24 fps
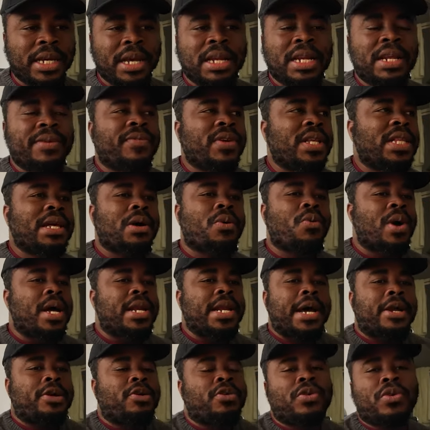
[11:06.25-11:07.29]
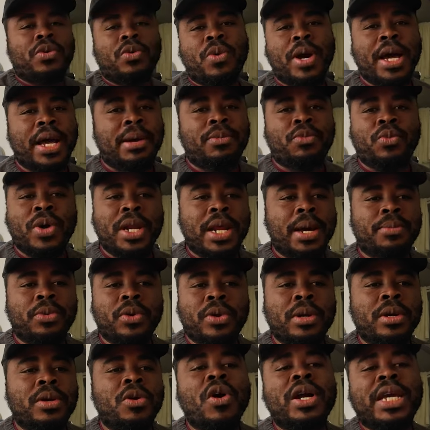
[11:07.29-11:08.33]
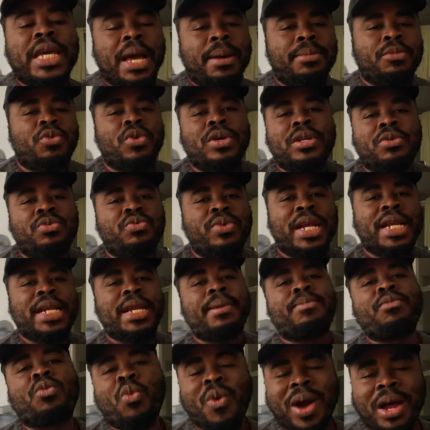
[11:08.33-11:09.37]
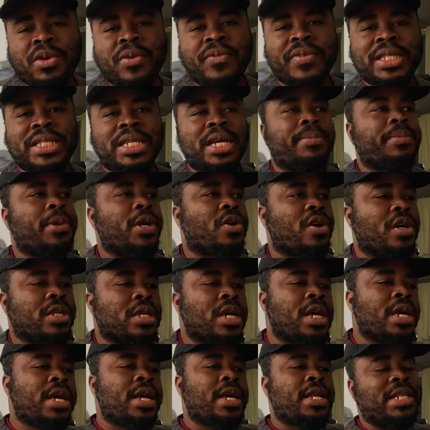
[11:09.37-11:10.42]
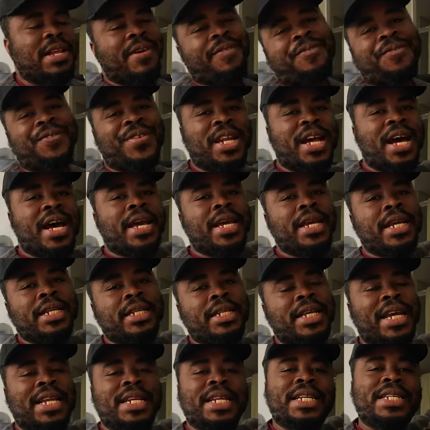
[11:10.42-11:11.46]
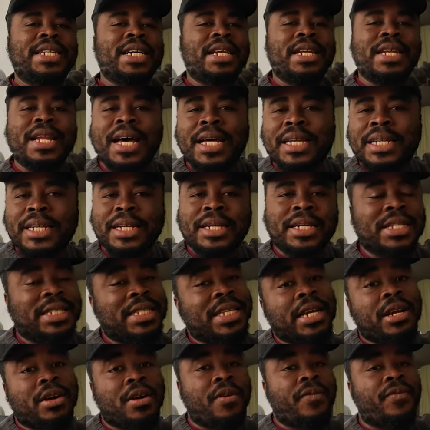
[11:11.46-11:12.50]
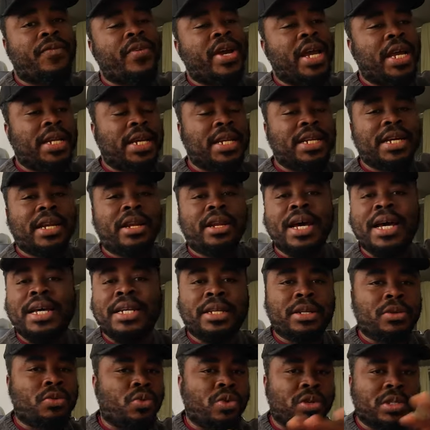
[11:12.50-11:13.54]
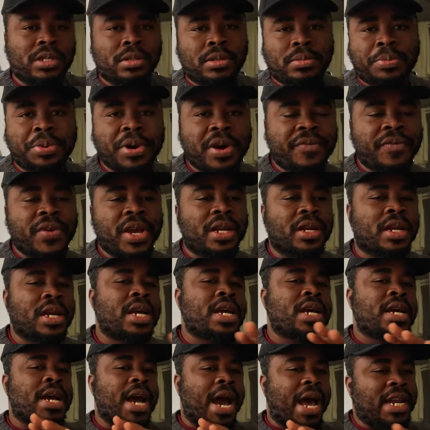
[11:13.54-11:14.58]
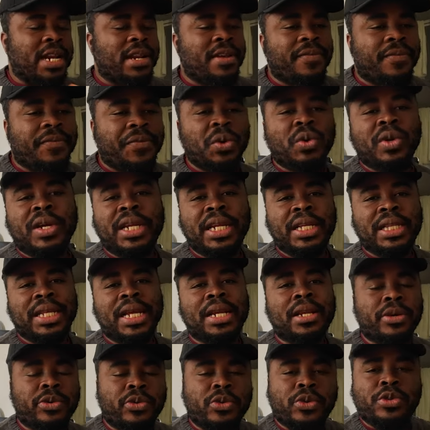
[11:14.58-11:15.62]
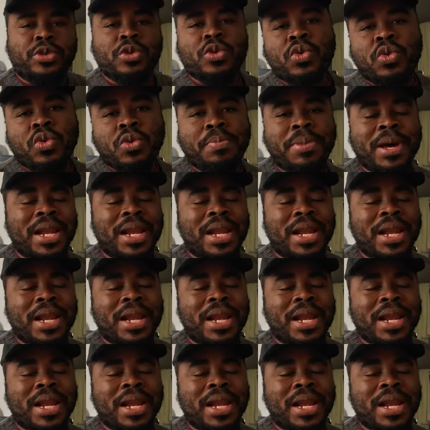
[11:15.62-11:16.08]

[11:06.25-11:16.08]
And even that one, I don't know what I'm going to... Okay, I'm going to rate them 1 over 10 because the flying and then the landing, the takeoff and then the landing was perfect. I didn't feel anything. It was cool.